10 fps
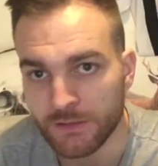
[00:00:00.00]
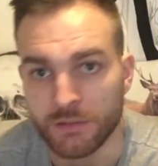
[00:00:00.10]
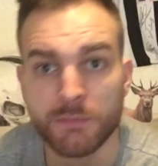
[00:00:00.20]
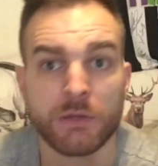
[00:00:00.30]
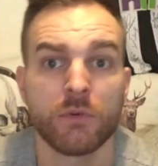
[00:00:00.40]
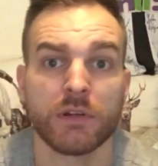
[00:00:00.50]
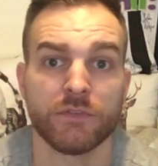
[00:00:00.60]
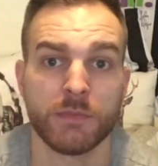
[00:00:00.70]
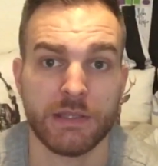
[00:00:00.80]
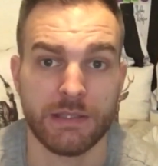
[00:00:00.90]
Another big worry
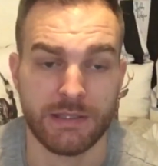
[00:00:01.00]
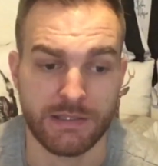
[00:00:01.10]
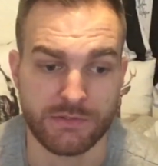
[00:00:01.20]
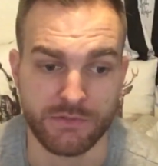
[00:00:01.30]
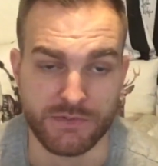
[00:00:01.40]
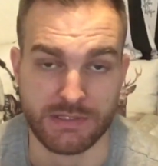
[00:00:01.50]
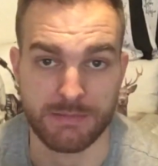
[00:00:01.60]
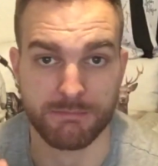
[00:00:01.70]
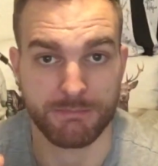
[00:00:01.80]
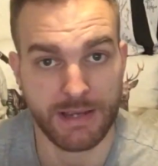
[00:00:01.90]
for me is obviously
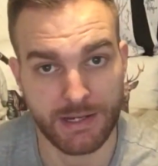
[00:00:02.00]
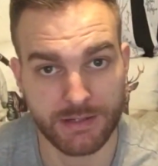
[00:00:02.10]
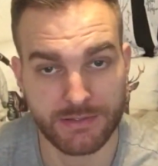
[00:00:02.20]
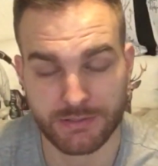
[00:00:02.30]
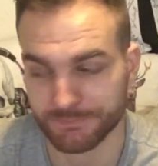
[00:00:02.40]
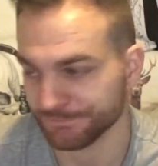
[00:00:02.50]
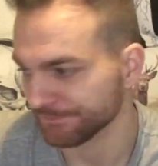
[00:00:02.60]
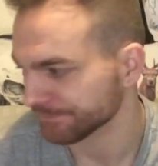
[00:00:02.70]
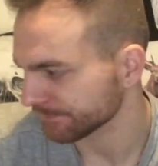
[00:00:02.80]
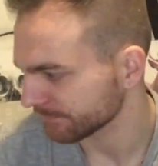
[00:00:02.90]
Max,
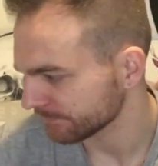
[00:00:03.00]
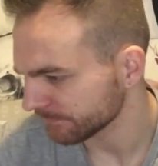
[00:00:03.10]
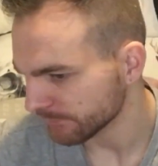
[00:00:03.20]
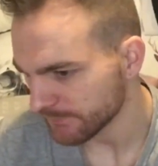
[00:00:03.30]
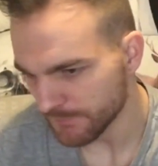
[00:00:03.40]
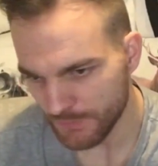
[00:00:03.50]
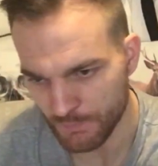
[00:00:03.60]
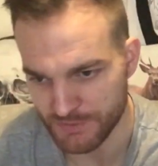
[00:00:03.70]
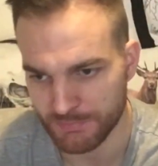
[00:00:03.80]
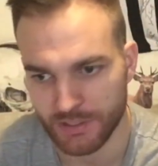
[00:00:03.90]

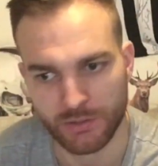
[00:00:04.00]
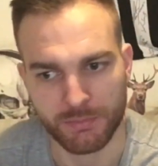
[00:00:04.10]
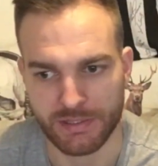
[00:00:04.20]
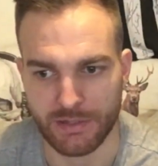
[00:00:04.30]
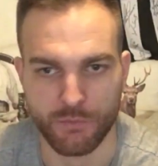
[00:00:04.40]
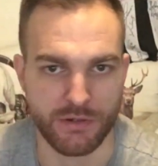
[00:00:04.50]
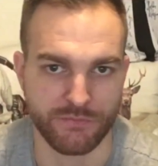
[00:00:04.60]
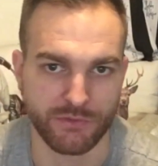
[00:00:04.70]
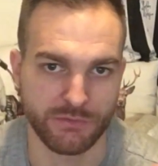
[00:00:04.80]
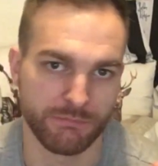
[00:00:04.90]
which might not be a worry
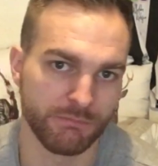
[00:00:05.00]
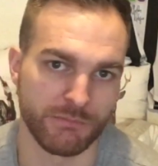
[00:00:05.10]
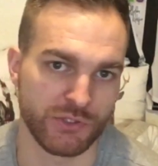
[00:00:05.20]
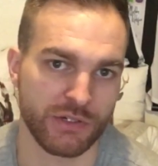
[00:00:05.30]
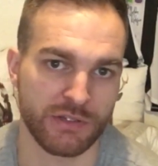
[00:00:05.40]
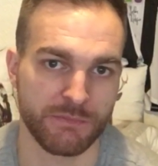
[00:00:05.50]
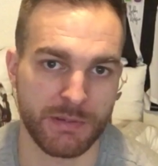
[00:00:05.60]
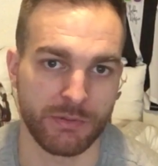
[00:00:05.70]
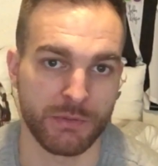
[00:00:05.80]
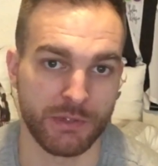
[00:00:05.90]
for majority of
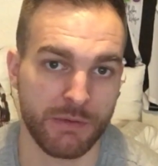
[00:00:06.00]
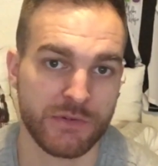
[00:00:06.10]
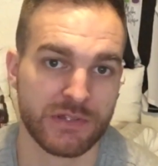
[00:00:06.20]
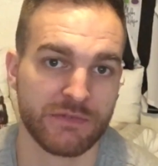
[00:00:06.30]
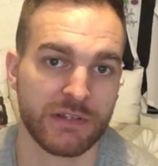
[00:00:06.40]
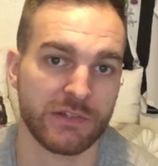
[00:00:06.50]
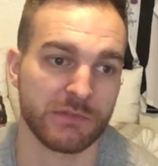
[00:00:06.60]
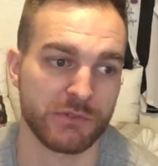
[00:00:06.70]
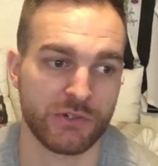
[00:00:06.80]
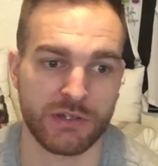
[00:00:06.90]
people who are going travelling, because
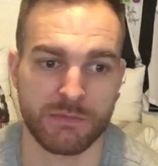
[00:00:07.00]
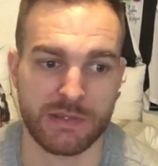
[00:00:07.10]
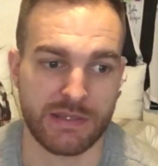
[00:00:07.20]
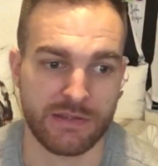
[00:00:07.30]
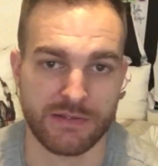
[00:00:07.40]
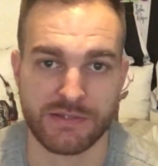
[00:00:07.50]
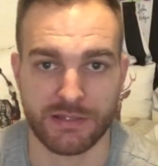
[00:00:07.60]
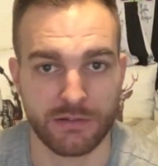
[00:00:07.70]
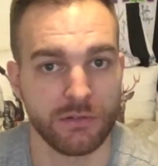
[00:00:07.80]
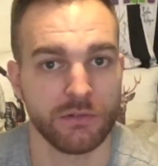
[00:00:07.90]
the majority will be either
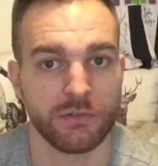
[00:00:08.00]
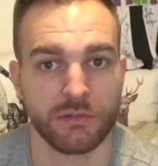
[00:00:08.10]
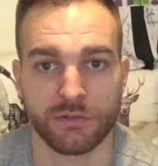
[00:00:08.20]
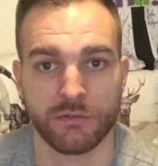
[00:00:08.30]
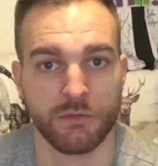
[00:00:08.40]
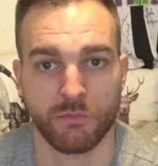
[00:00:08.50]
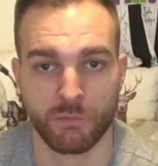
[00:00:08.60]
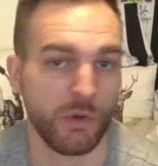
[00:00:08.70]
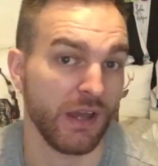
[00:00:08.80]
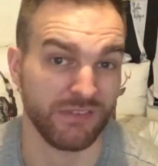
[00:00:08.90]
single and
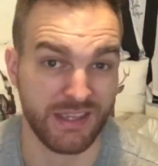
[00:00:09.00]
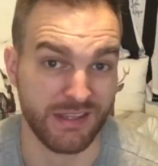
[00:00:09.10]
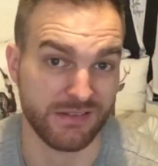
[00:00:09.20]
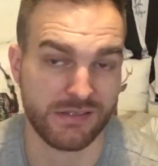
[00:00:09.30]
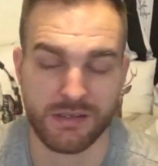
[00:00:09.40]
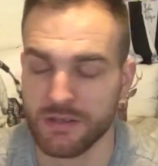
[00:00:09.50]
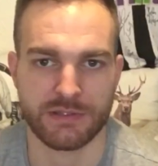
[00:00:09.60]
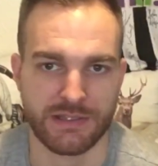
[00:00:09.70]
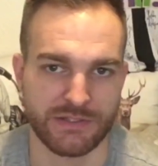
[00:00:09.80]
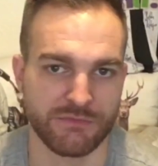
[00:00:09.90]
won't have kids.
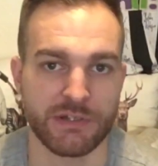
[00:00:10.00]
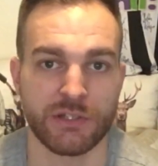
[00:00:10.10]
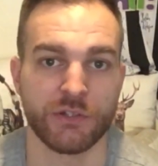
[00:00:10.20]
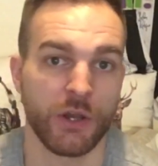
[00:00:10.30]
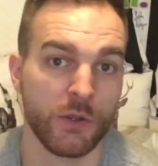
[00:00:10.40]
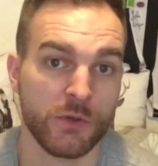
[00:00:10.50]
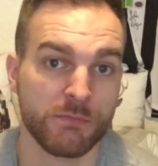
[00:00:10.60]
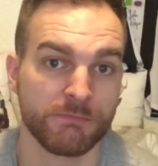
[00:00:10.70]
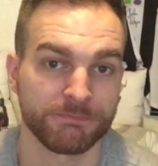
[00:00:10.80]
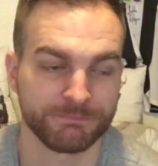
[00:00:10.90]
He's in a really good
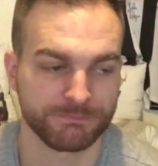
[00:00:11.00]
home.